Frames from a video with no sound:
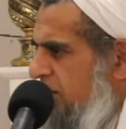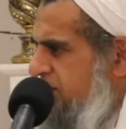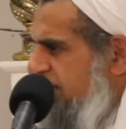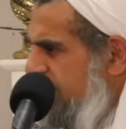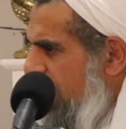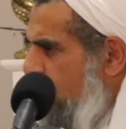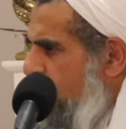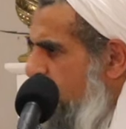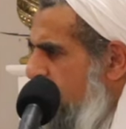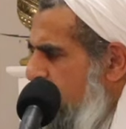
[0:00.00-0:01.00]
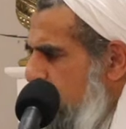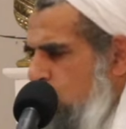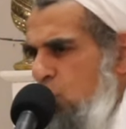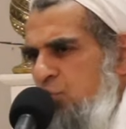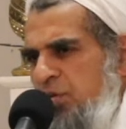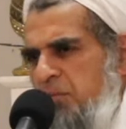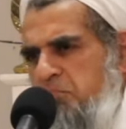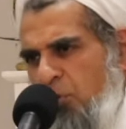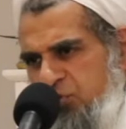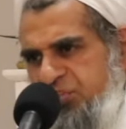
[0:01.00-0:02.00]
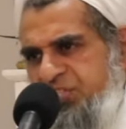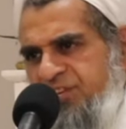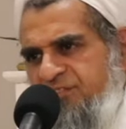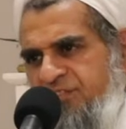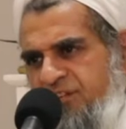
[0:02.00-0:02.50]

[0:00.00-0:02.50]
sending out good, positive